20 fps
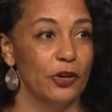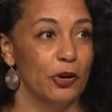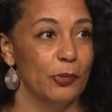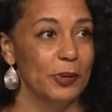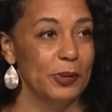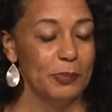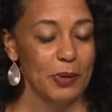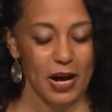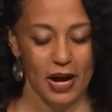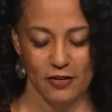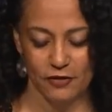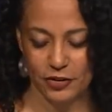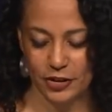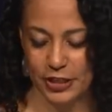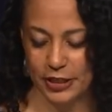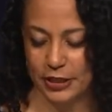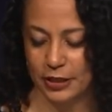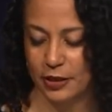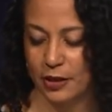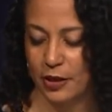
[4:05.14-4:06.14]
urban
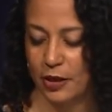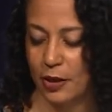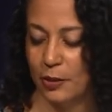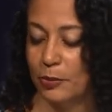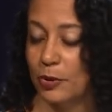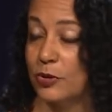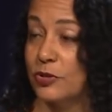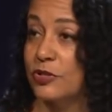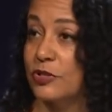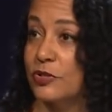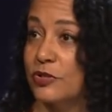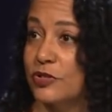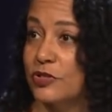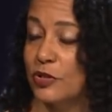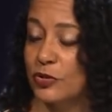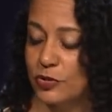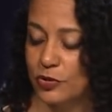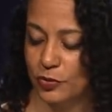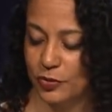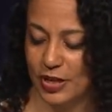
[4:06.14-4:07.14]
poverty, personal
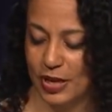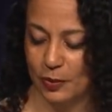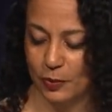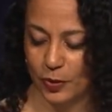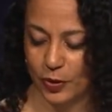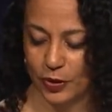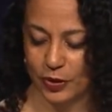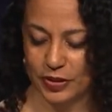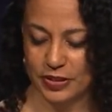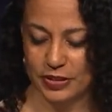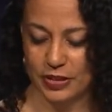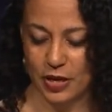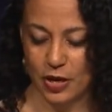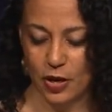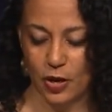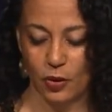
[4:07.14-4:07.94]
social networks,